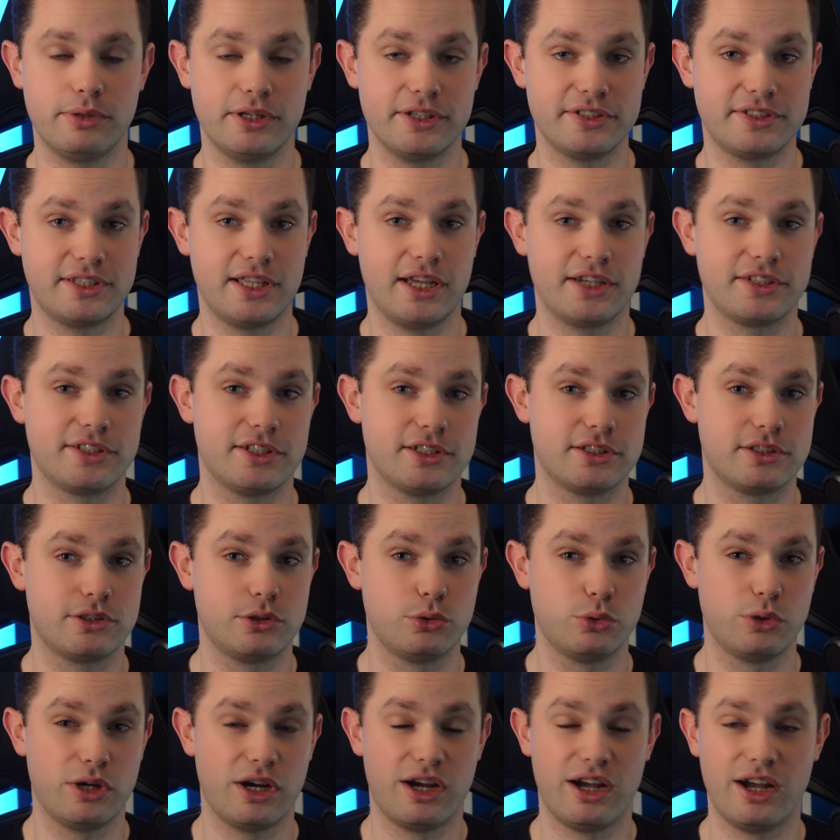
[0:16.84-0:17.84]
plus taxes
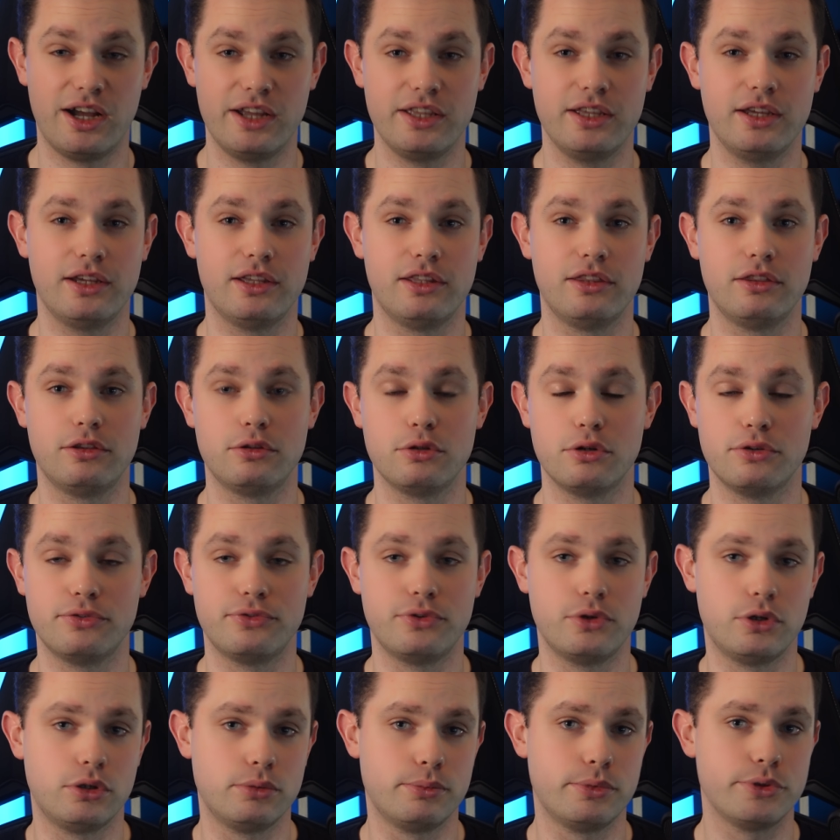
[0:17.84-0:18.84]
to a high end of
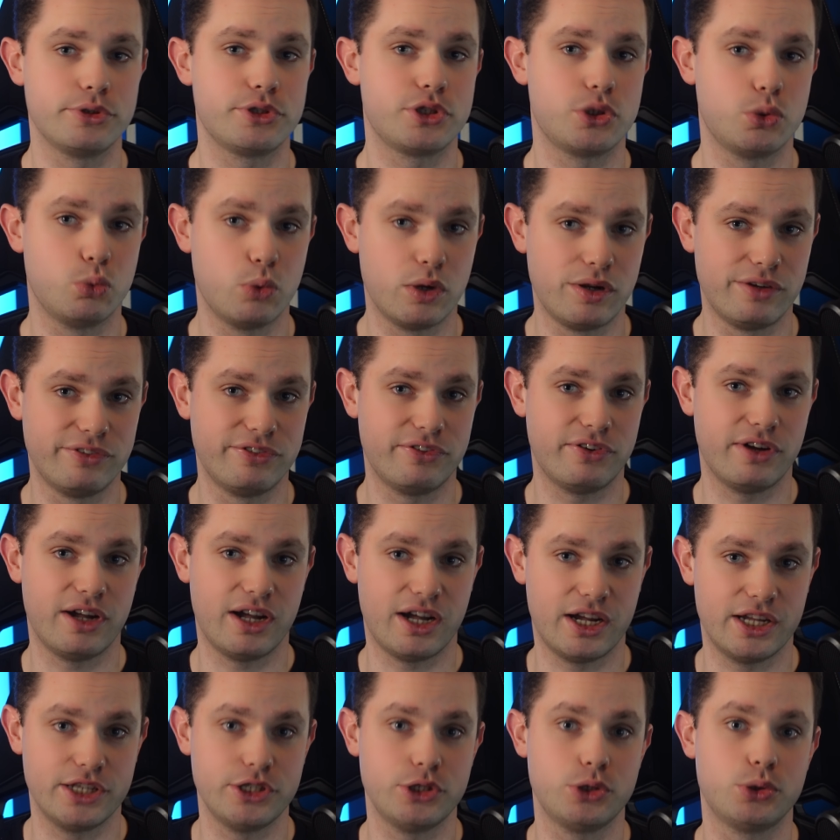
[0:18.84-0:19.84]
almost
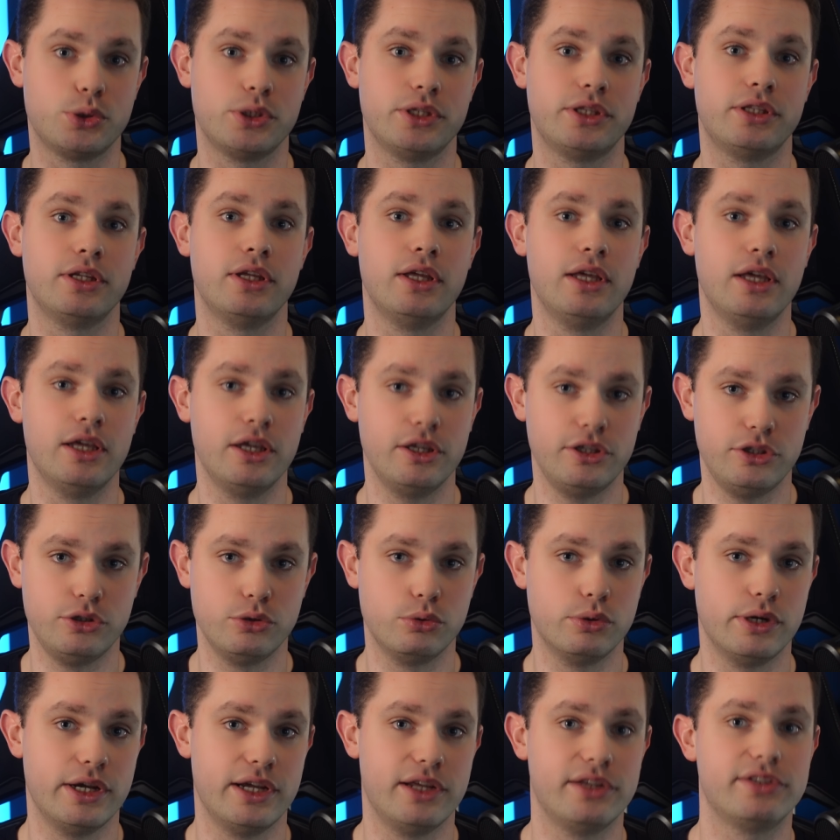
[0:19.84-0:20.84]
$1,200
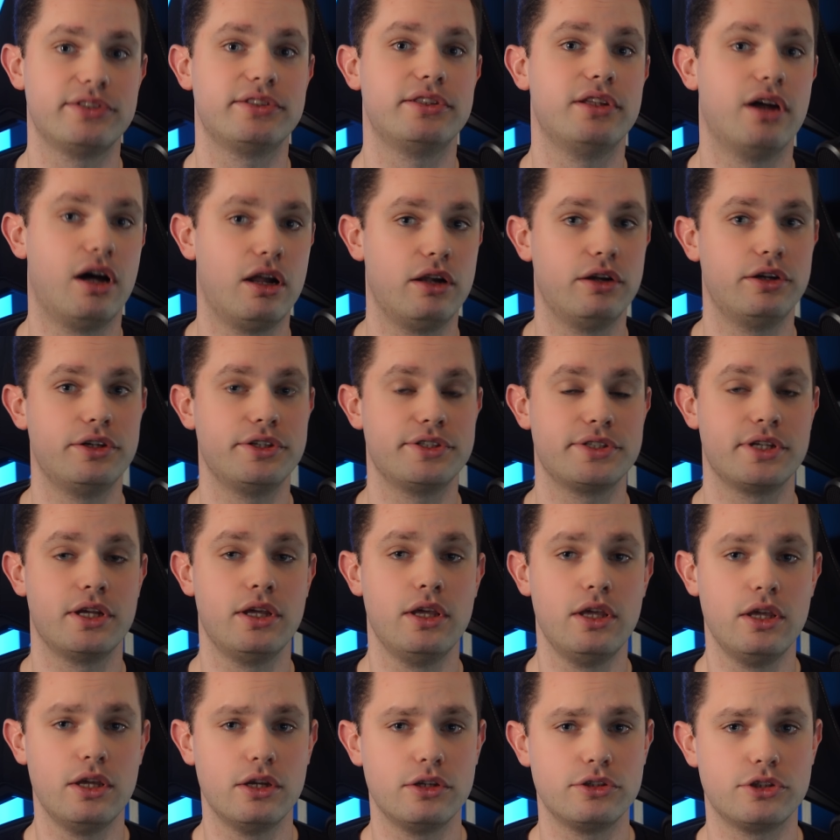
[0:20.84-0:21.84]
US.
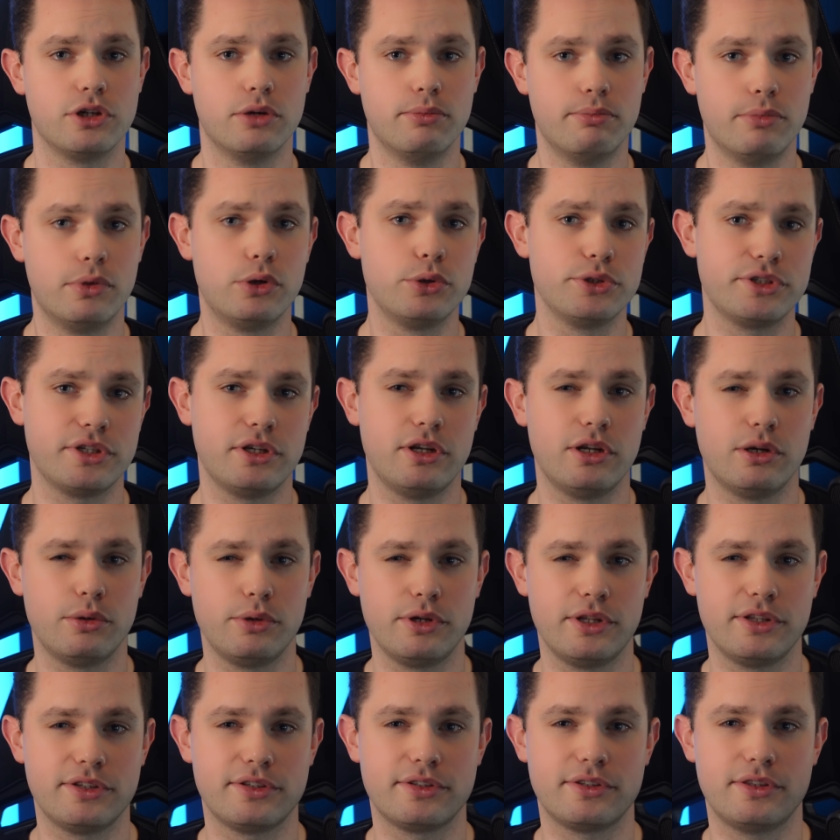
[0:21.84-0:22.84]
So Moza
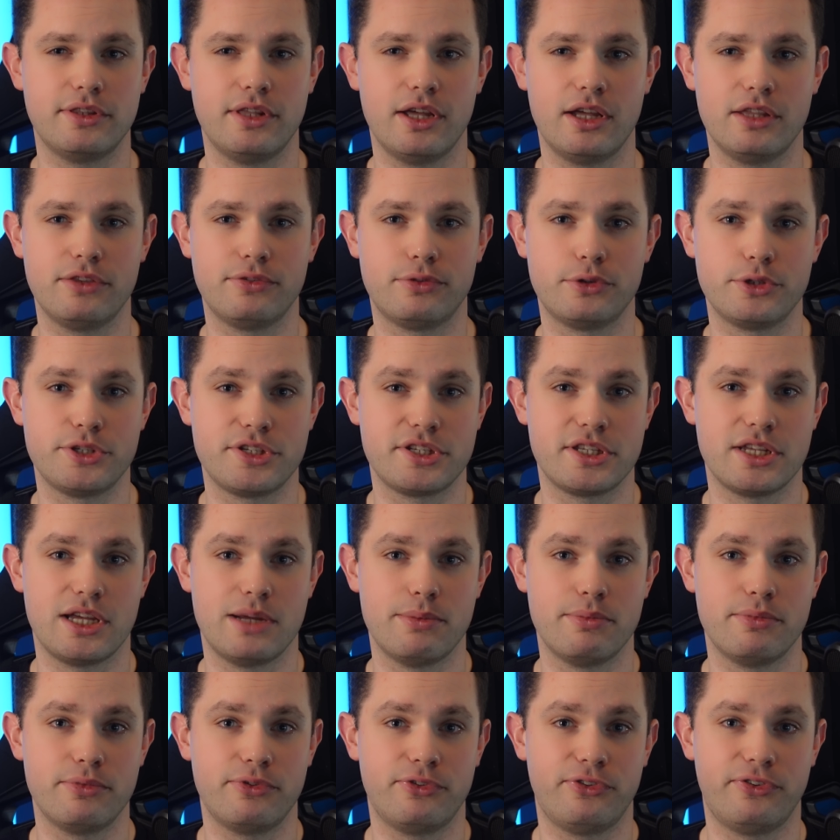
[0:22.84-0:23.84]
noticed that for
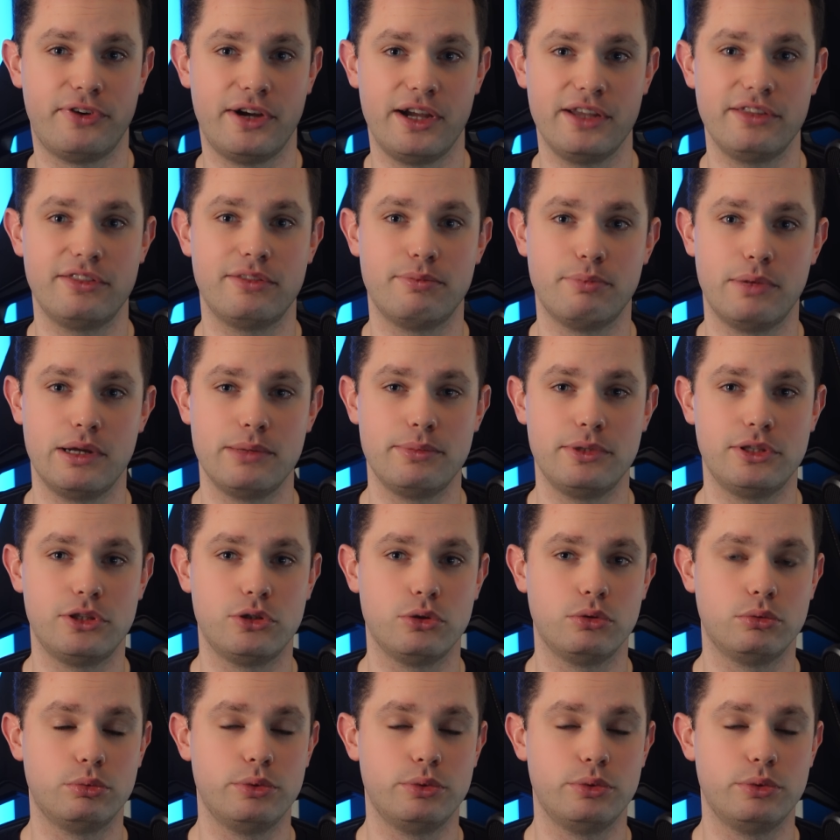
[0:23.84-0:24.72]
some, fight might be too